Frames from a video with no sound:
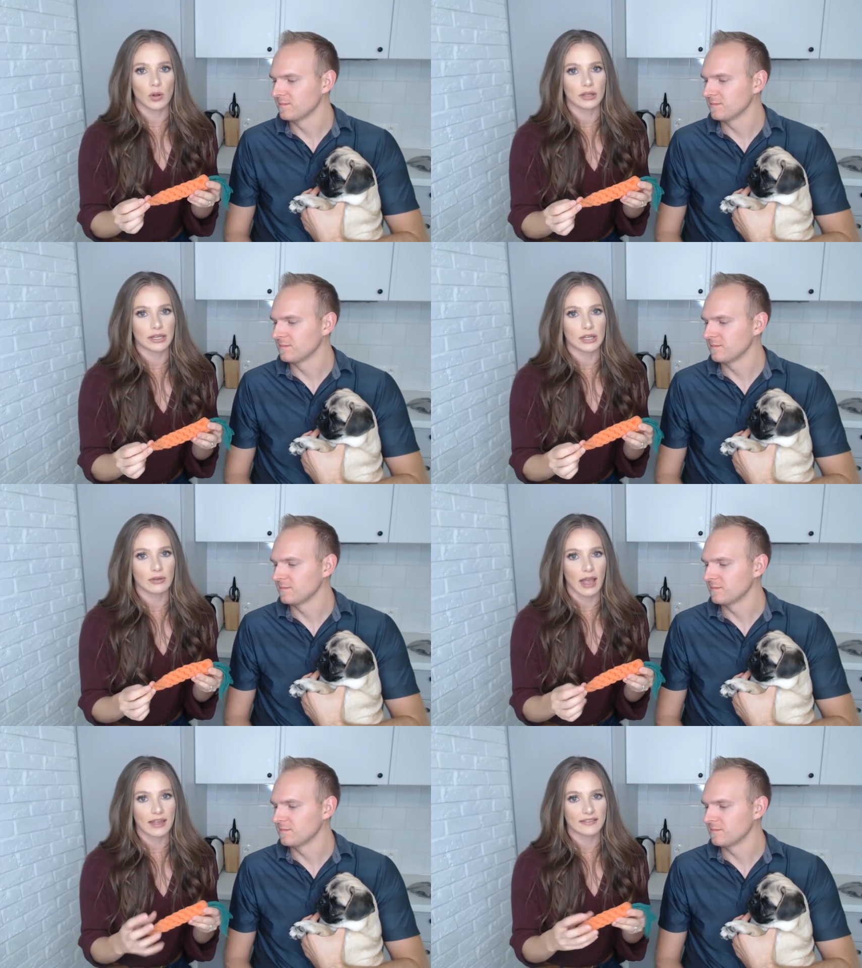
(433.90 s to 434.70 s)
Speaker 1: quality, you
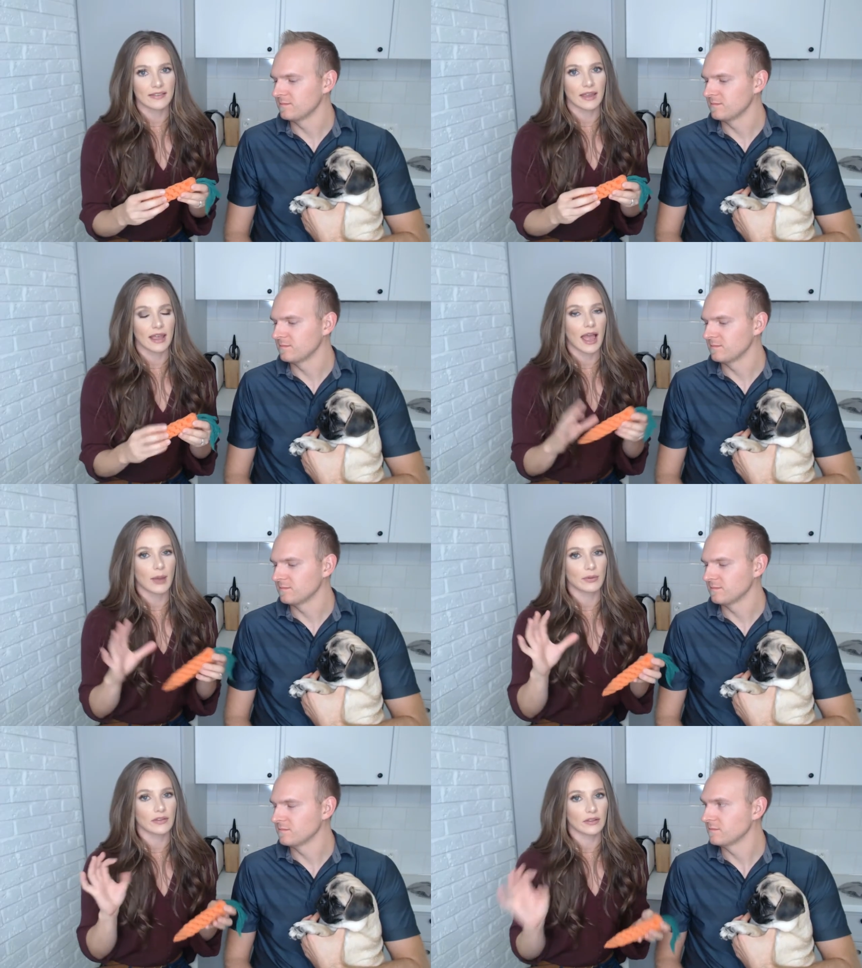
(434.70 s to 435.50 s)
guys. Like I
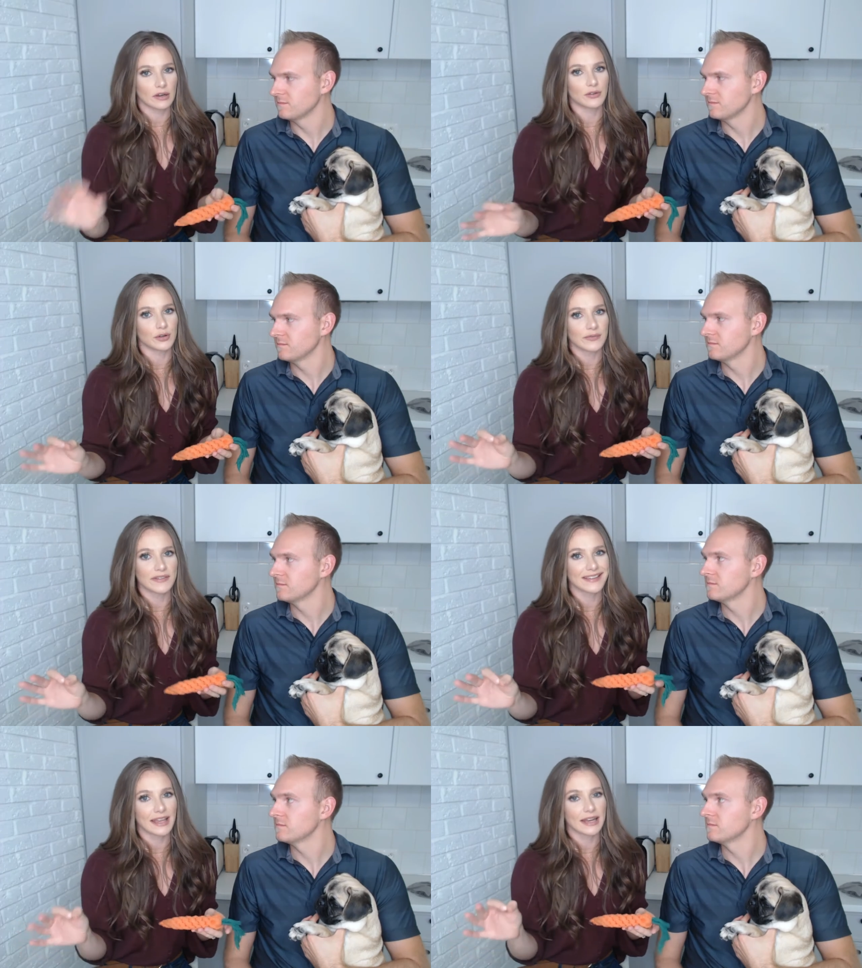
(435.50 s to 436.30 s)
was a little
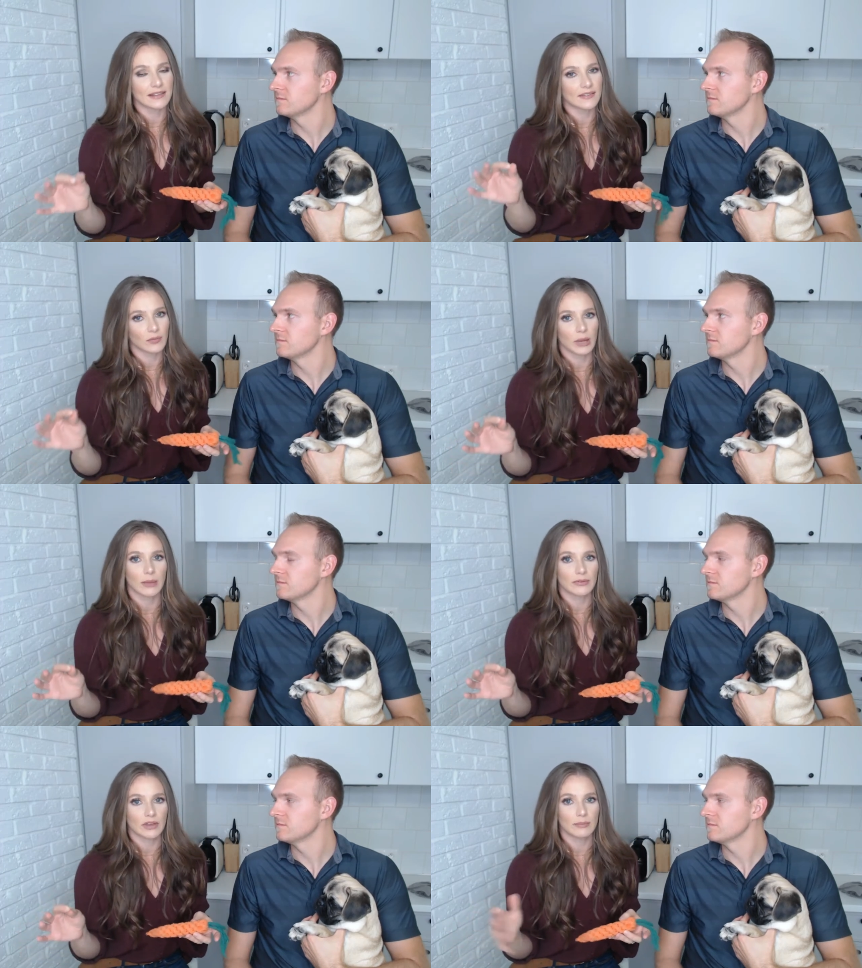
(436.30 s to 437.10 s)
nervous getting this from
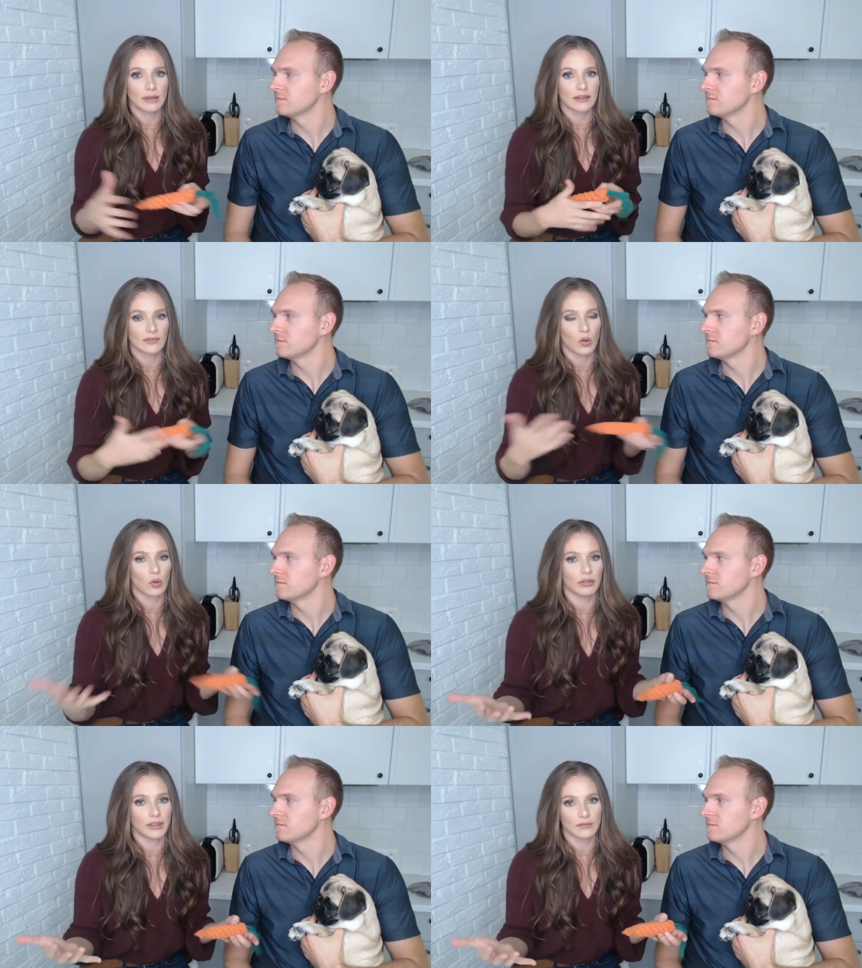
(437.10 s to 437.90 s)
Amazon because the
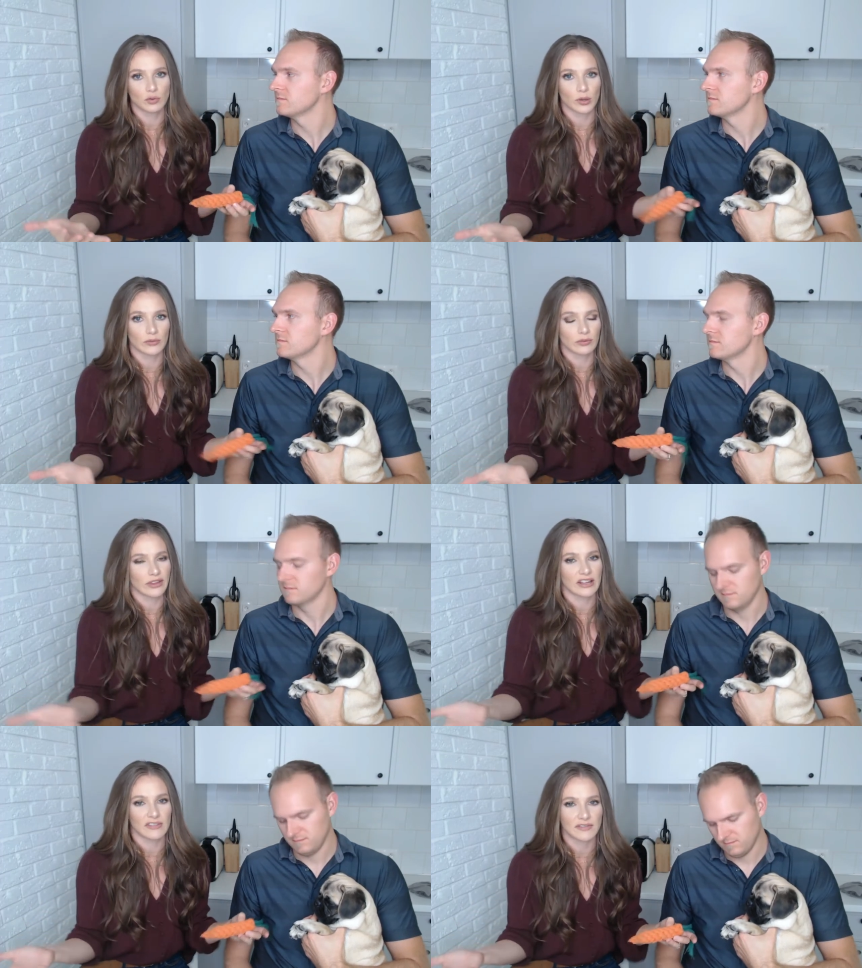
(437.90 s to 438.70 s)
whole thing of toys was
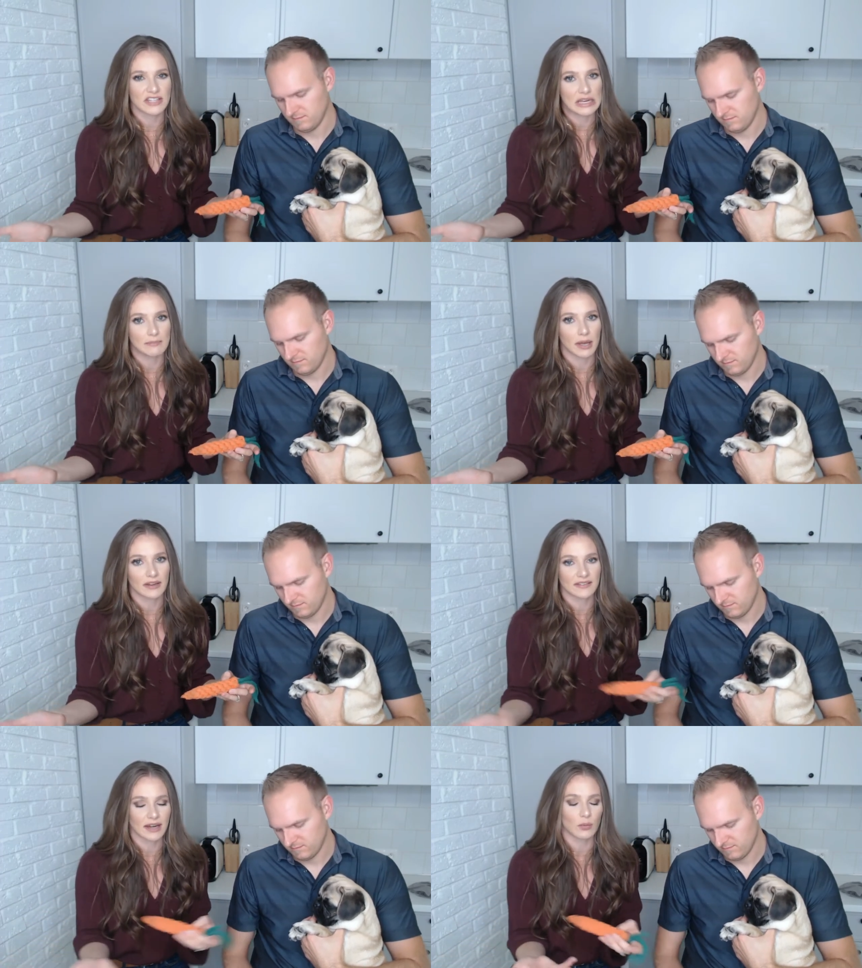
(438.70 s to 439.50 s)
like 15
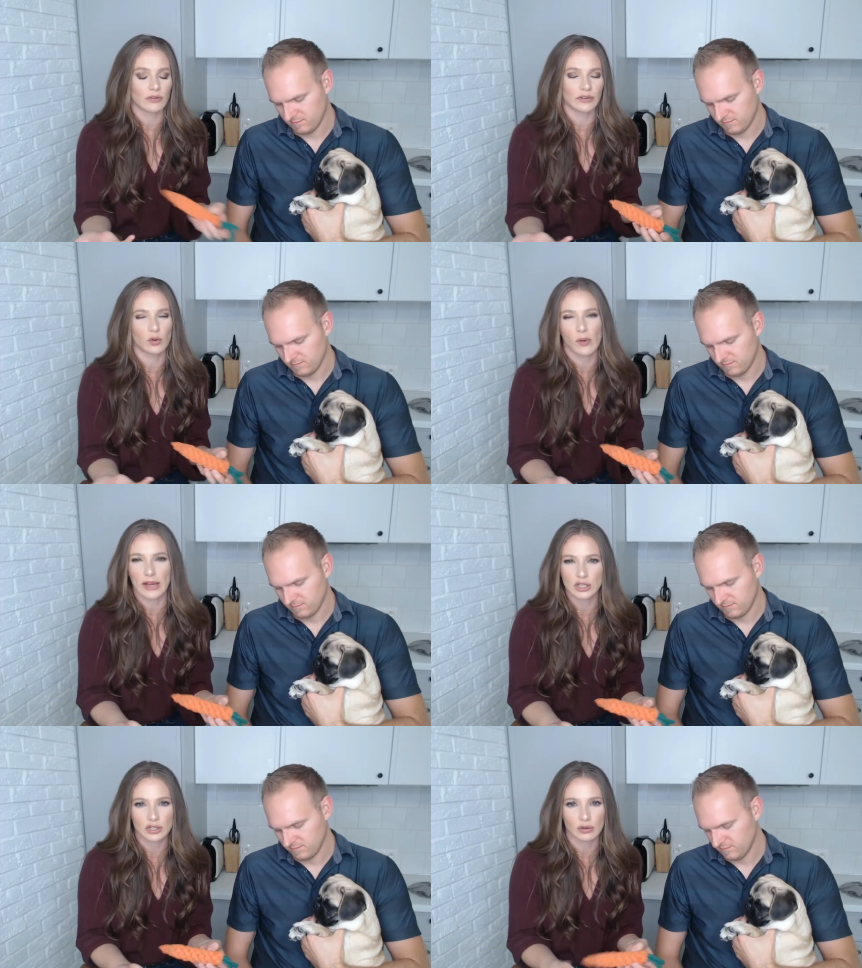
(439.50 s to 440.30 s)
bucks, and I wasn't
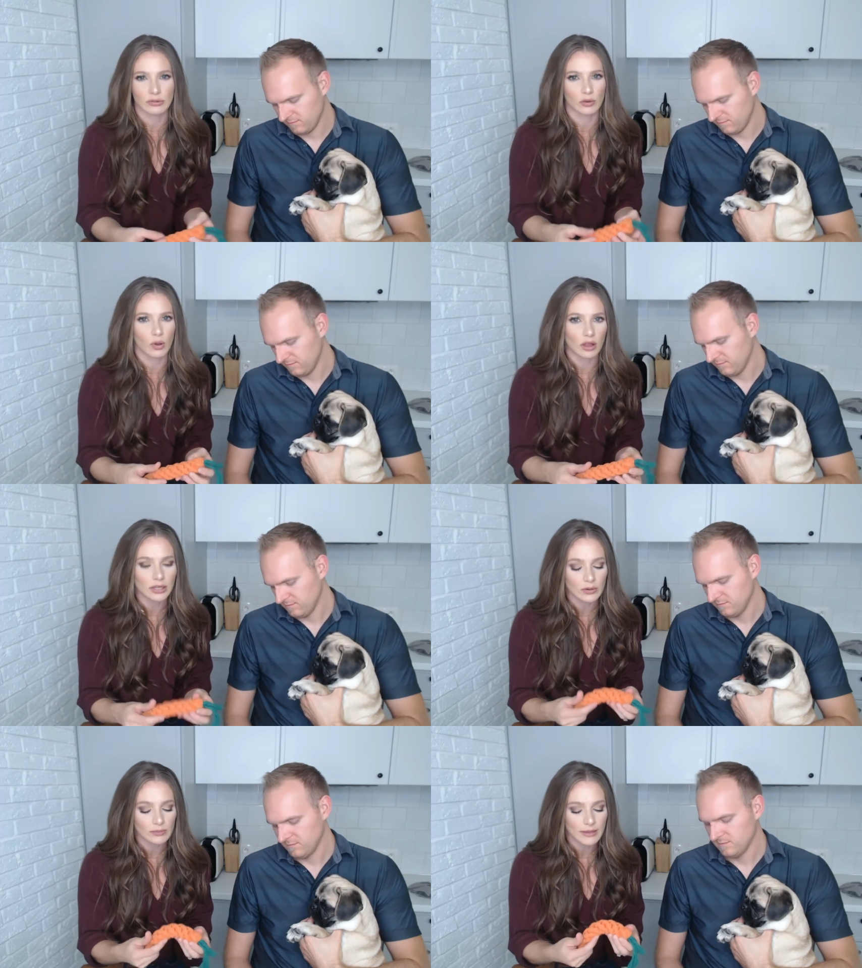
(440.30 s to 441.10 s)
quite sure what the
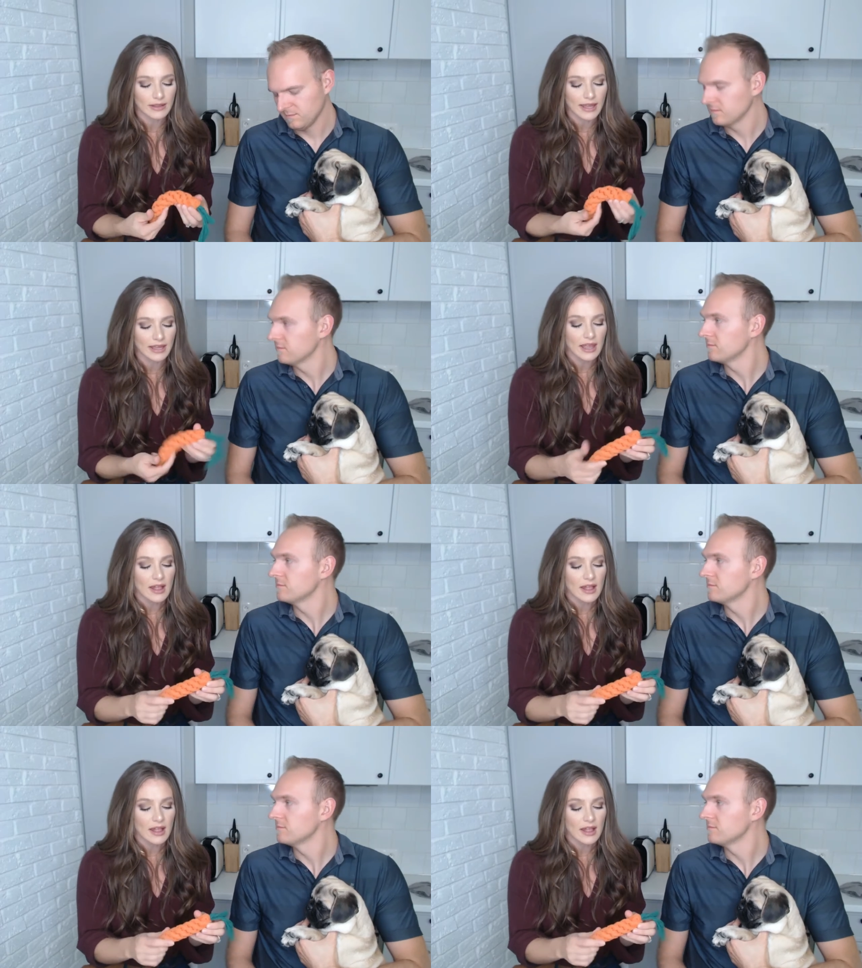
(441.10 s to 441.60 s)
quality would be like.